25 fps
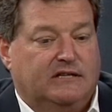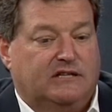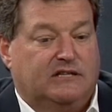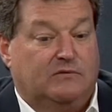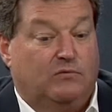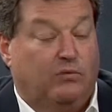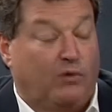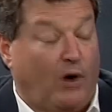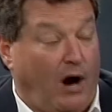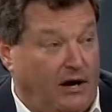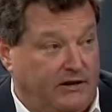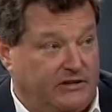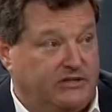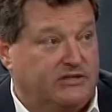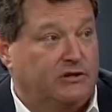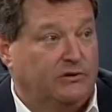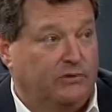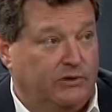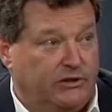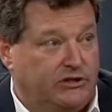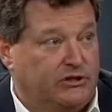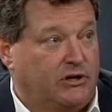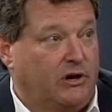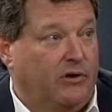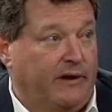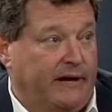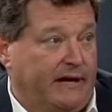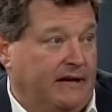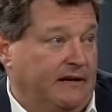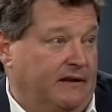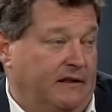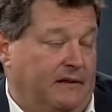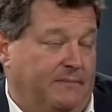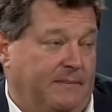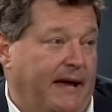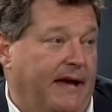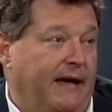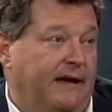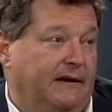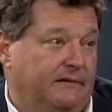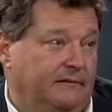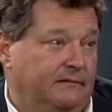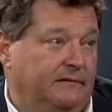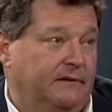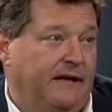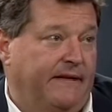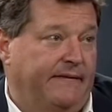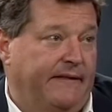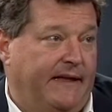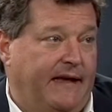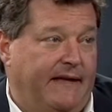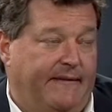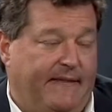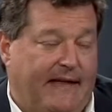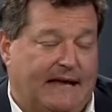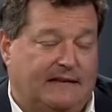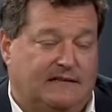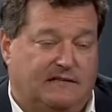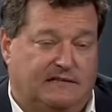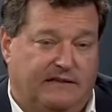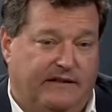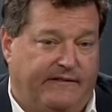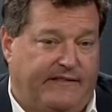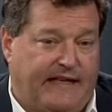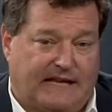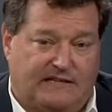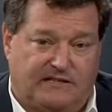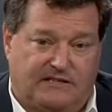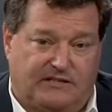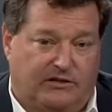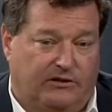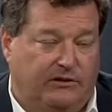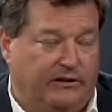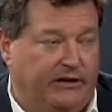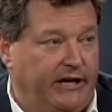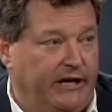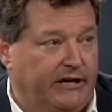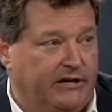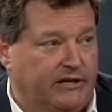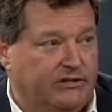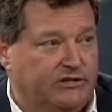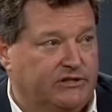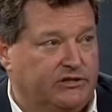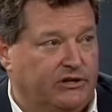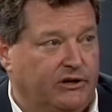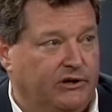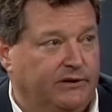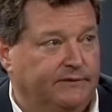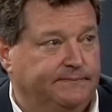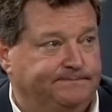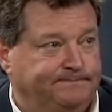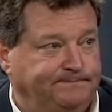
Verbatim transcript: raw sewage going into the bay, and, and that's, that's certainly a concern.